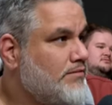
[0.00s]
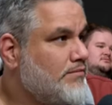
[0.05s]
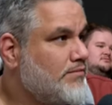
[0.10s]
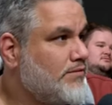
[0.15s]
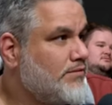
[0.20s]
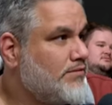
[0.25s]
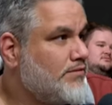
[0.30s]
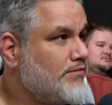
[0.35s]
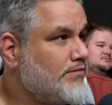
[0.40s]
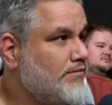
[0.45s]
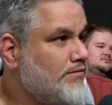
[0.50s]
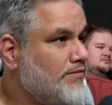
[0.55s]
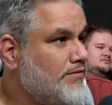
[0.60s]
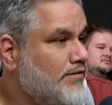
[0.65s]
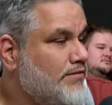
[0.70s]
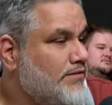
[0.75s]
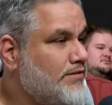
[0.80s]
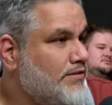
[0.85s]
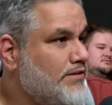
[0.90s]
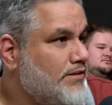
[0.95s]
One, two, three, four,
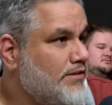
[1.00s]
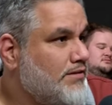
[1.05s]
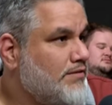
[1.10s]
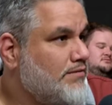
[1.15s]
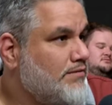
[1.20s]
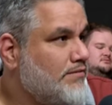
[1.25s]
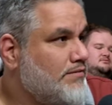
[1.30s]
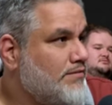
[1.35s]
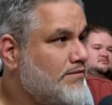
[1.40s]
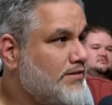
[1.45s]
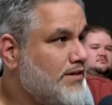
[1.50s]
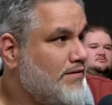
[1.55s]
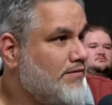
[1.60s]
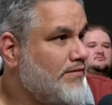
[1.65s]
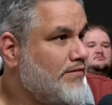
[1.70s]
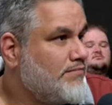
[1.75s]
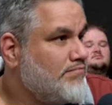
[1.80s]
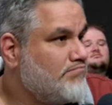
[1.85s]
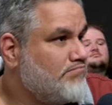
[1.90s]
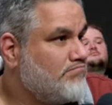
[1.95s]
five, six,
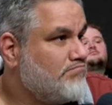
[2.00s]
seven.